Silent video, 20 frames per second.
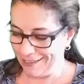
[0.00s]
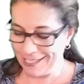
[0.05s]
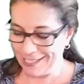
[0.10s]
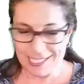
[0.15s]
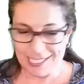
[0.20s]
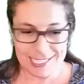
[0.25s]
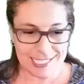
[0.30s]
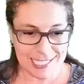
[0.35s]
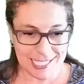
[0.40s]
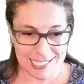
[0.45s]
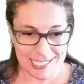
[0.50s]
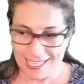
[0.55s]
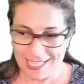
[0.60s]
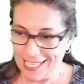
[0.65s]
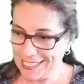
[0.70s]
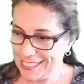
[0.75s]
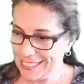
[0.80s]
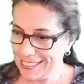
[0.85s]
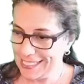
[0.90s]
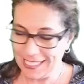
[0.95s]
That's
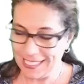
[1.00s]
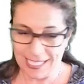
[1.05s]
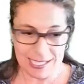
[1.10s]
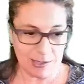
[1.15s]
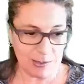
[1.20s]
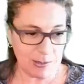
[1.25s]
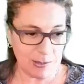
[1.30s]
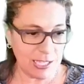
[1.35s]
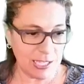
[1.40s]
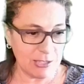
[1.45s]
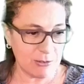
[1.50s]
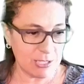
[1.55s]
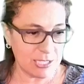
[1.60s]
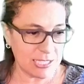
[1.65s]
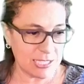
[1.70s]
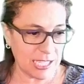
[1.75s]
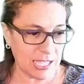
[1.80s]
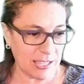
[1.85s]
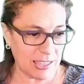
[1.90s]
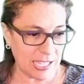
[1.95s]
the
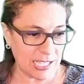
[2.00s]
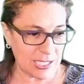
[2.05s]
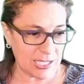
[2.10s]
interesting thing.